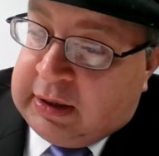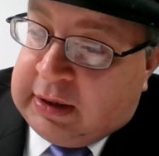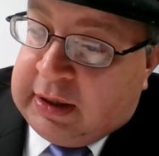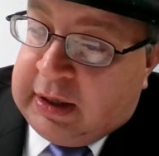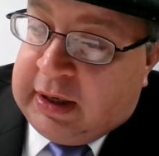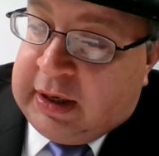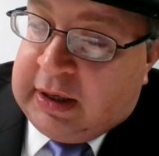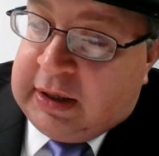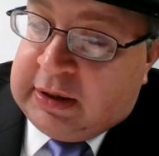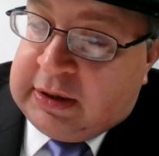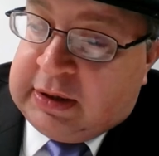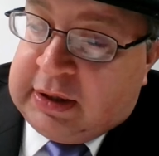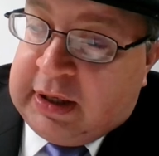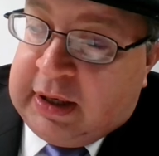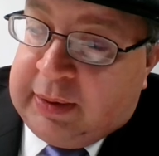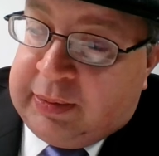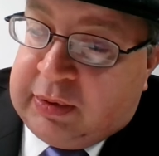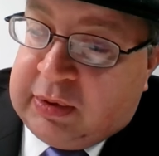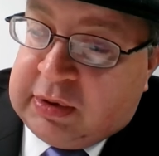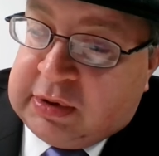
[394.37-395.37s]
John
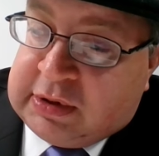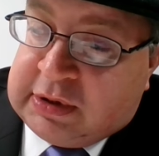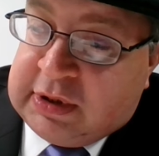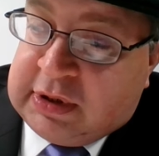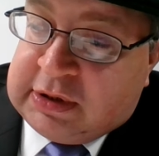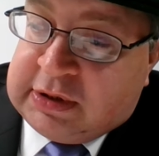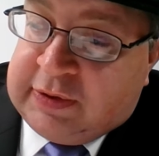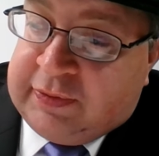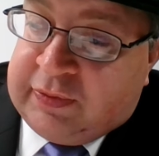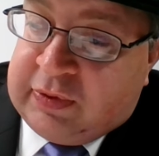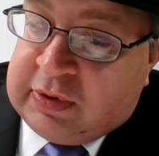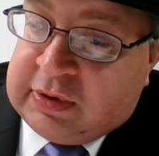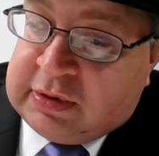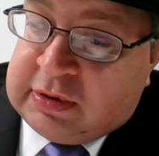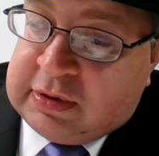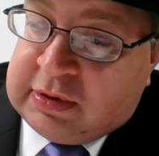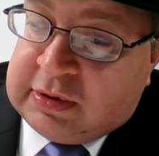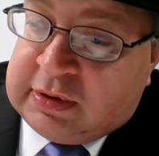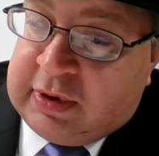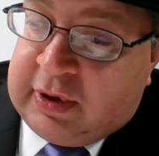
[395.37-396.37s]
chapter 6,
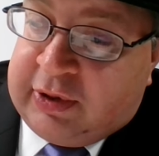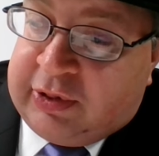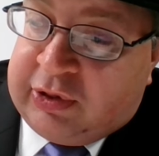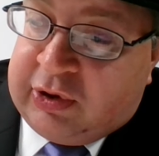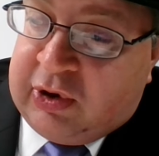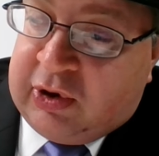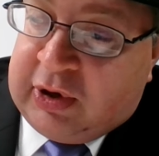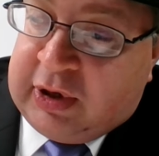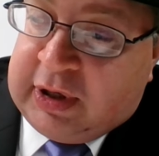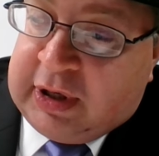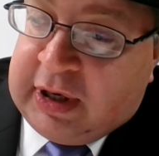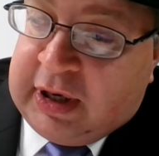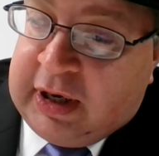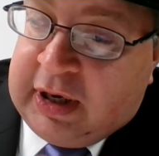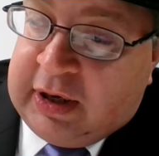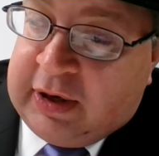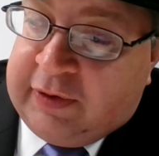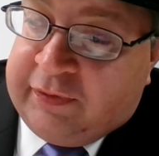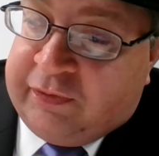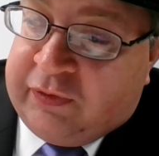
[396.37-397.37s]
verses 39
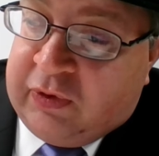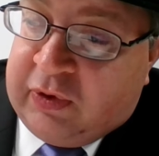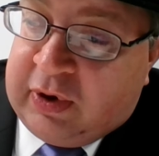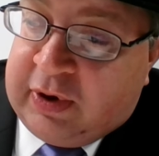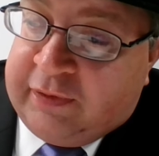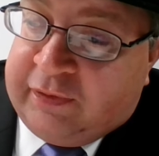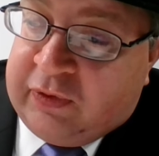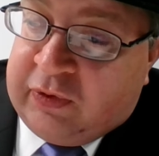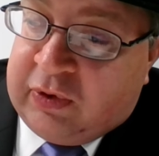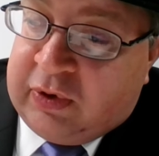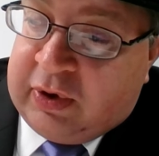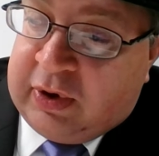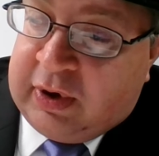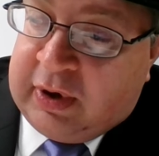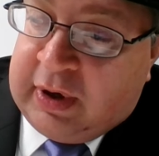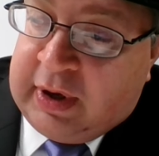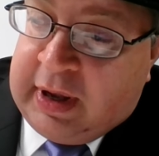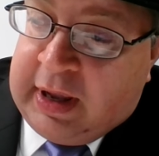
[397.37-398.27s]
and 44,